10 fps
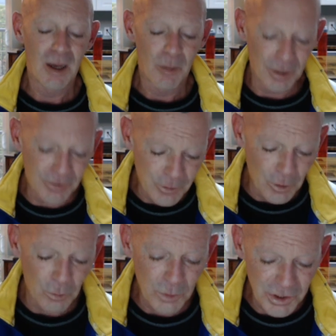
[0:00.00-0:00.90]
But
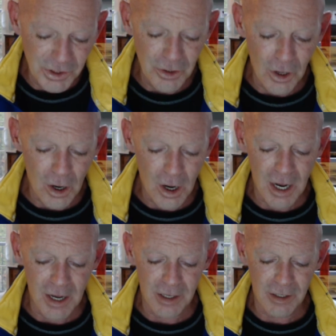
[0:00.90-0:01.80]
don't
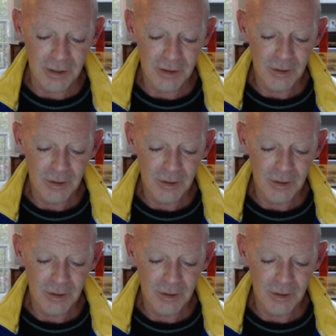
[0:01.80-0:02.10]
deny